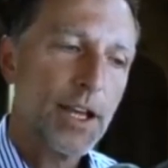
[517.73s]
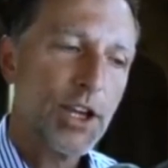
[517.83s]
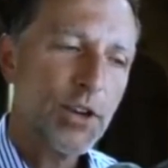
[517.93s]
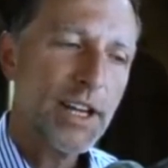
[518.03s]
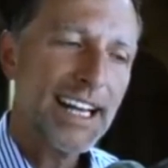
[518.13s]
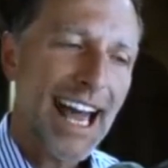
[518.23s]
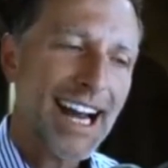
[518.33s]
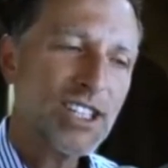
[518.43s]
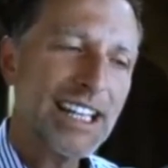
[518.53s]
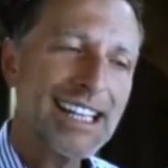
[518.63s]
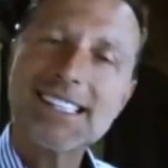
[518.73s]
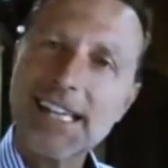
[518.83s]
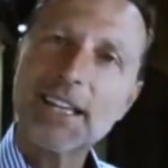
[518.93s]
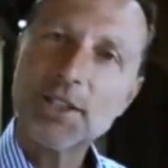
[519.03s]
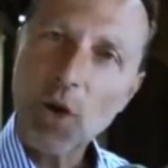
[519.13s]
urinate actually
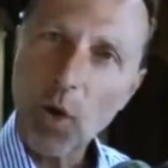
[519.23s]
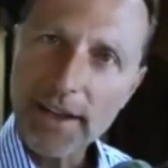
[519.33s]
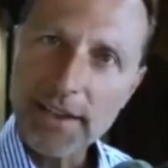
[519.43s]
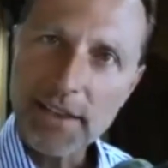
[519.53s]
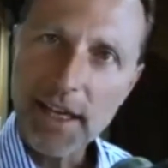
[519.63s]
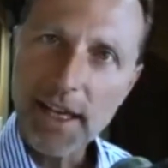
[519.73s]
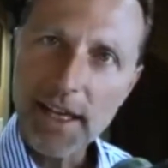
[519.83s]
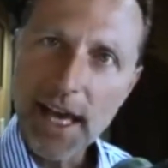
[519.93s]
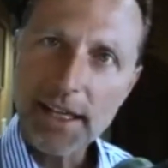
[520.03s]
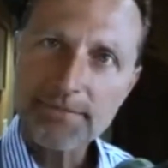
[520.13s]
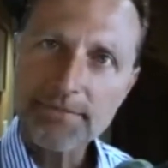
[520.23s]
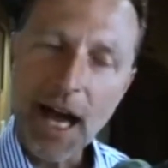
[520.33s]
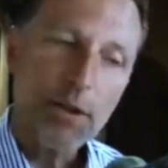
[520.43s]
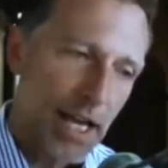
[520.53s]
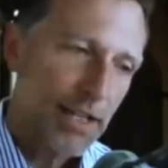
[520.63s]
inside the toilet and not
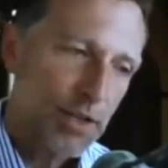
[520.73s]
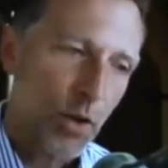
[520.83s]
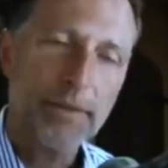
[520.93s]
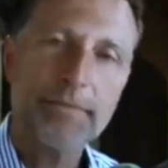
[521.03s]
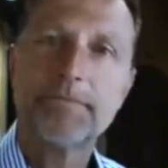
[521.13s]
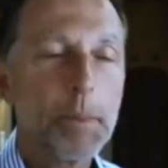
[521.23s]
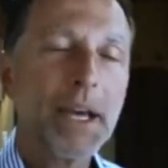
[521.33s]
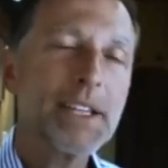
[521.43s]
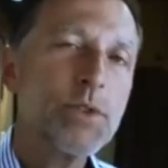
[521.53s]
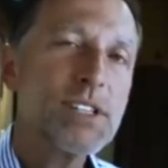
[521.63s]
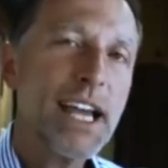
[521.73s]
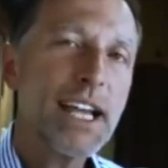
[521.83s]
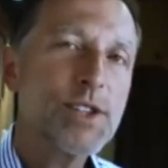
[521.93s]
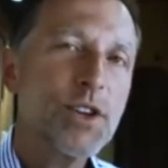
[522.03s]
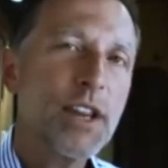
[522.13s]
outside the toilet, because it will
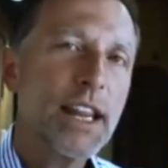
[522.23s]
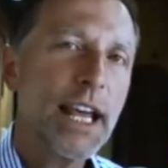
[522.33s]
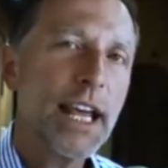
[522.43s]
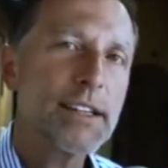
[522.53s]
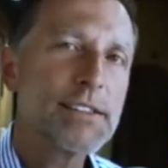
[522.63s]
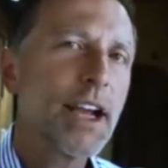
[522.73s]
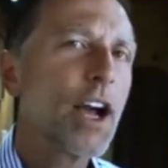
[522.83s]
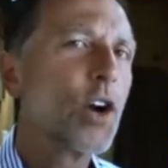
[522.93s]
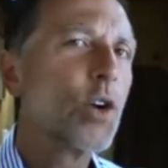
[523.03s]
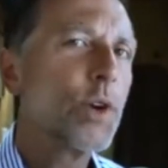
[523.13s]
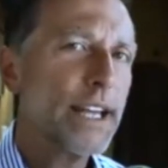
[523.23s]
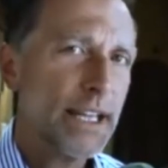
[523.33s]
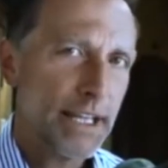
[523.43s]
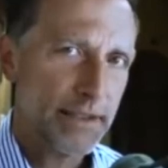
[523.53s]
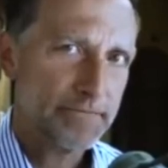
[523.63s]
stain certain things
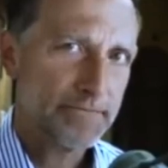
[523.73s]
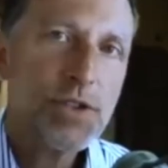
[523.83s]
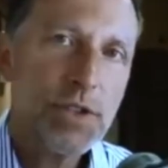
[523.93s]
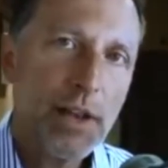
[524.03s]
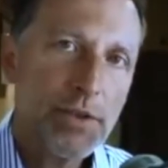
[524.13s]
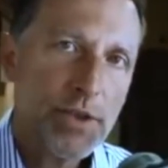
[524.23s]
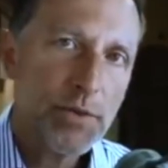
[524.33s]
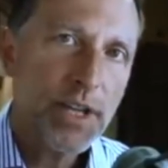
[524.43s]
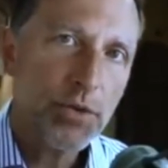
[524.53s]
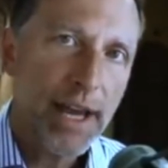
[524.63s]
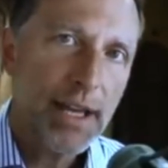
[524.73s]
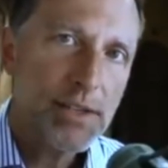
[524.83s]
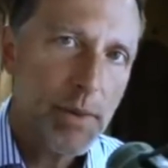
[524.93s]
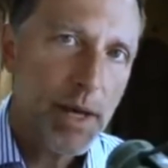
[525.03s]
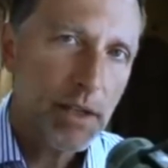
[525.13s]
green. Now, there's 3
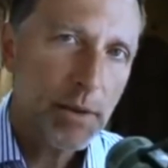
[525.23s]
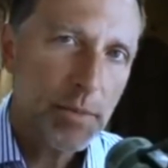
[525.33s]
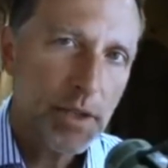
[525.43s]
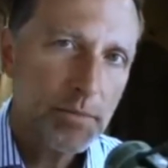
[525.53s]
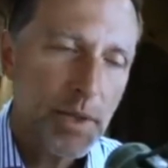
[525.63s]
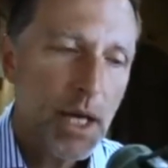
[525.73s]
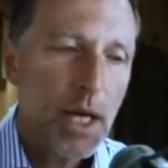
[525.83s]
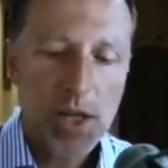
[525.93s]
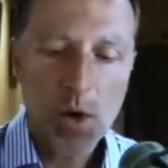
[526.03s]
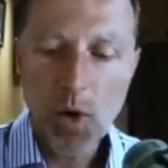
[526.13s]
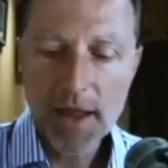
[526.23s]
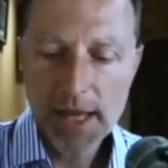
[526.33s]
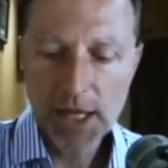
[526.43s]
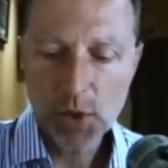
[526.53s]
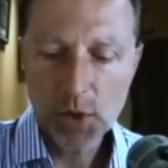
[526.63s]
grades of methylene blue. The one
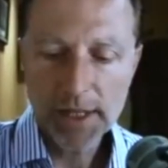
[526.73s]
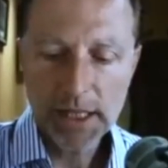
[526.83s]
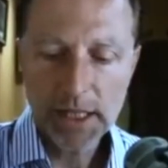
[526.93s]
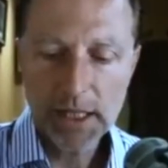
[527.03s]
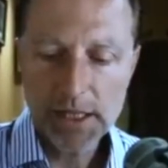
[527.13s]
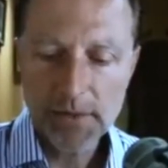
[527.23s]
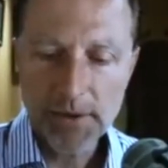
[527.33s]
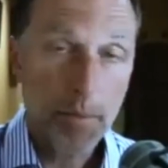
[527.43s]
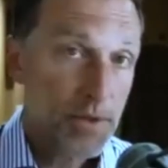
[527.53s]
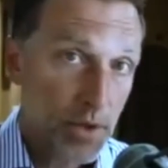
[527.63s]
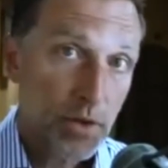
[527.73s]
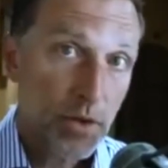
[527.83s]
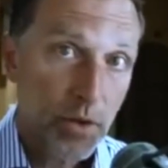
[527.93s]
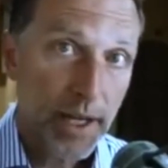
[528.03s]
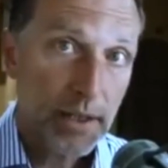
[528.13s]
that you want to get is the
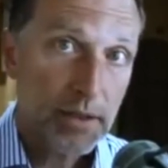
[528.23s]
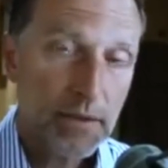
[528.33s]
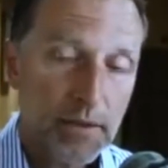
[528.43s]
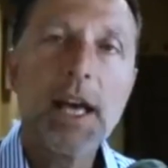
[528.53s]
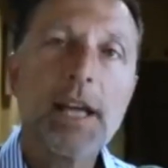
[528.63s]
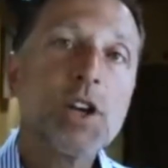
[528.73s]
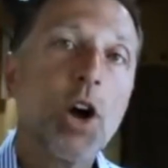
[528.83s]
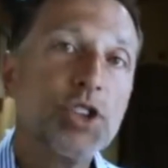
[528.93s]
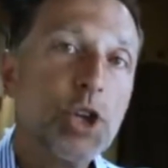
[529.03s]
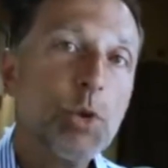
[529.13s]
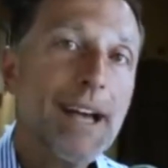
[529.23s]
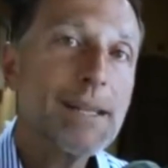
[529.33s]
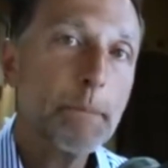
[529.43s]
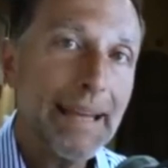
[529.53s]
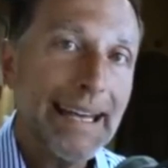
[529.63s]
pharmaceutical grade. It's called
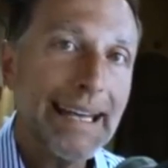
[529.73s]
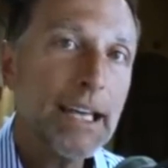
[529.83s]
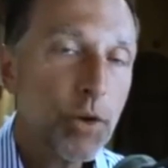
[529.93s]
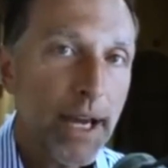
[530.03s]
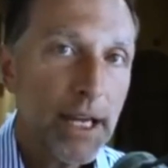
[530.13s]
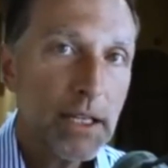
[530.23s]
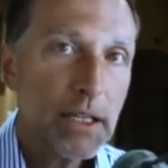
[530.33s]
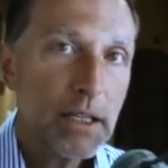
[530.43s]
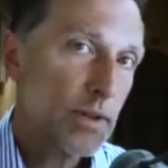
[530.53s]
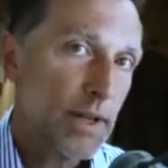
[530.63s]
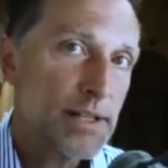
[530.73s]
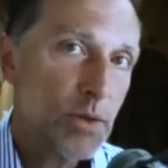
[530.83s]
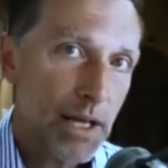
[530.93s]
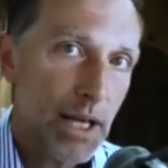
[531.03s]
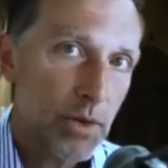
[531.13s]
USP grade. That's
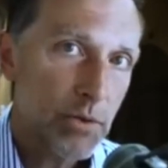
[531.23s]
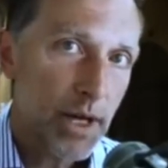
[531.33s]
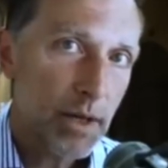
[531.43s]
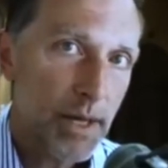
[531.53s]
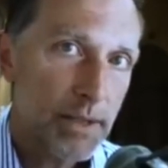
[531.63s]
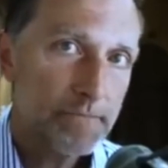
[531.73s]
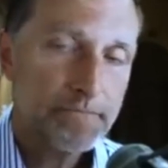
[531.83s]
the one I would recommend.